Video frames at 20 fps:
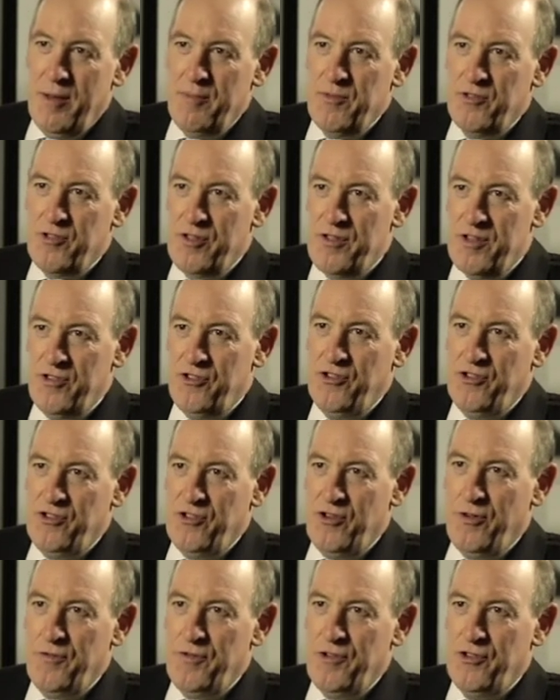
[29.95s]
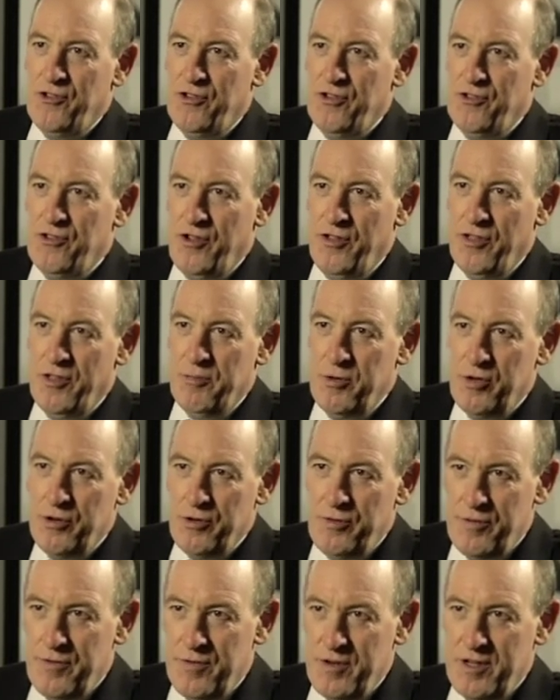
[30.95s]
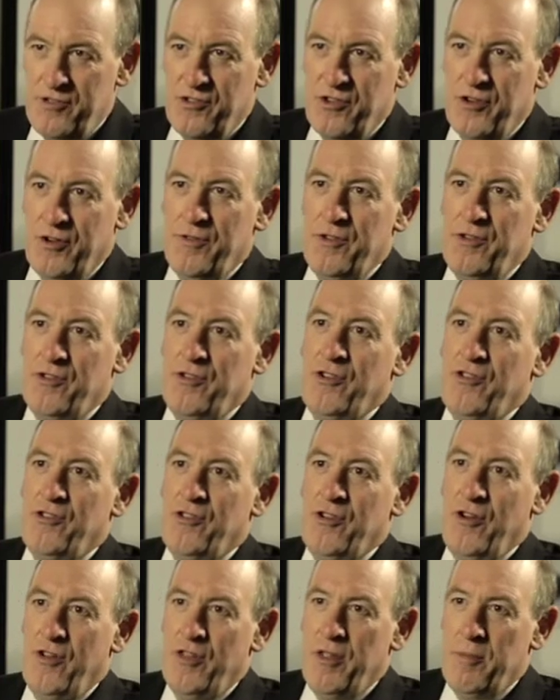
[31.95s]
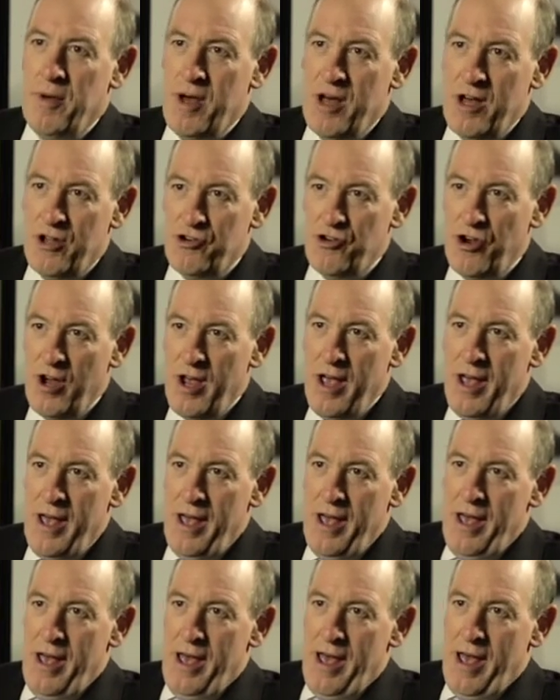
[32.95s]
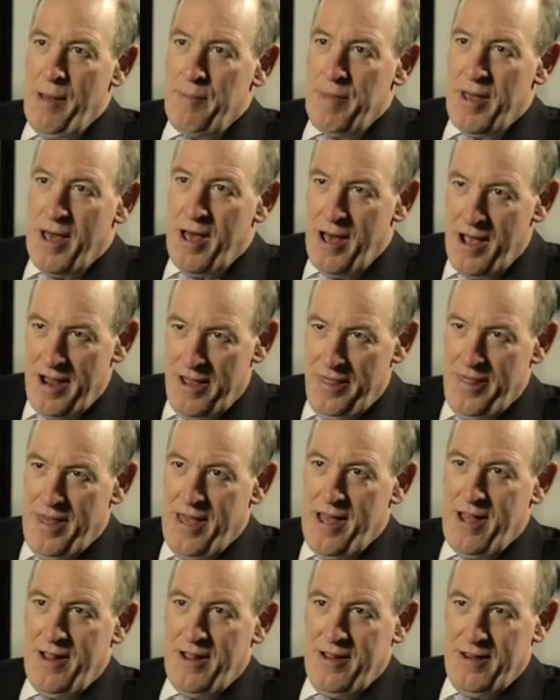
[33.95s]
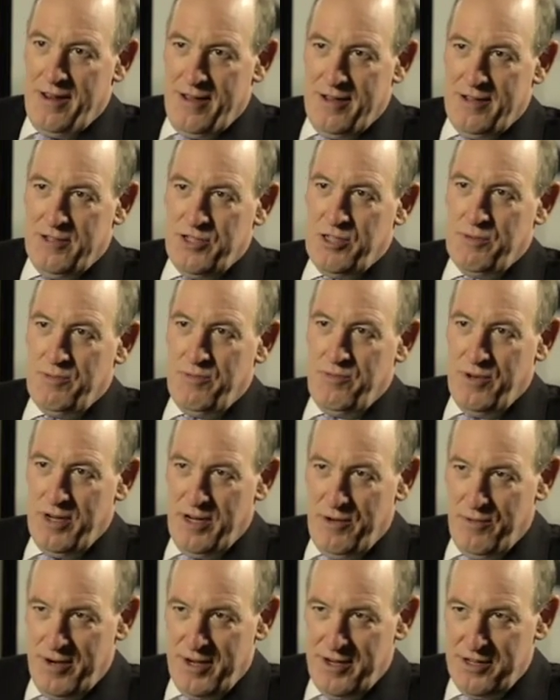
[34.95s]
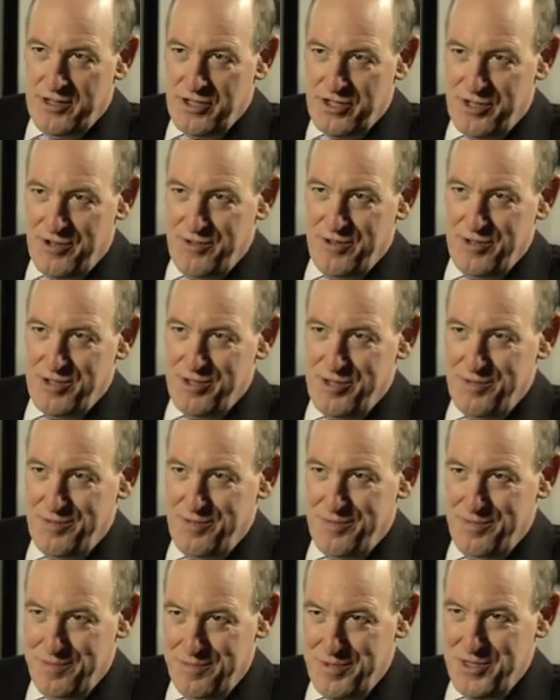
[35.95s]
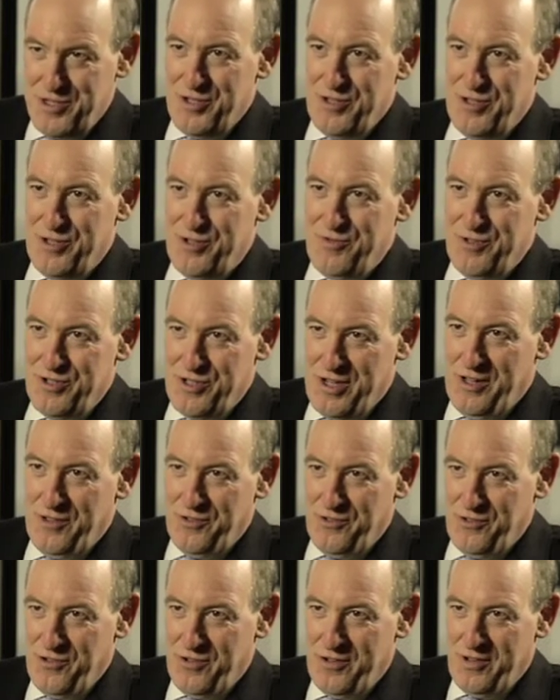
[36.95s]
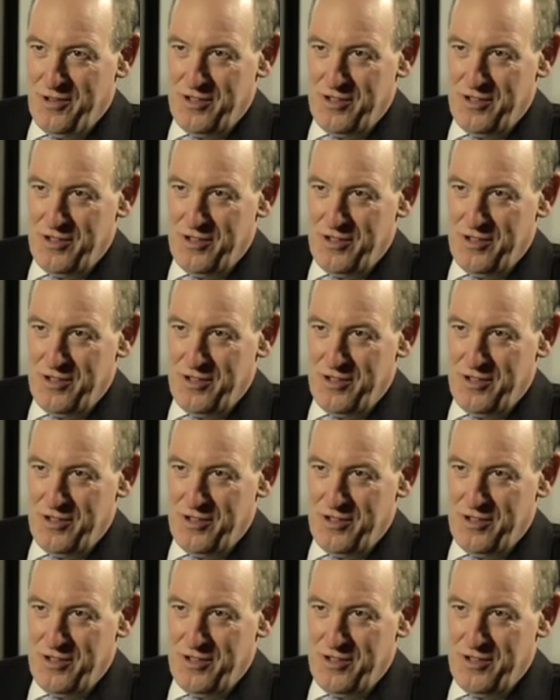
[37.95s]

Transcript: So this is an office that's on the move, it's an office that's on the march, and behind that lies some really, really serious business results.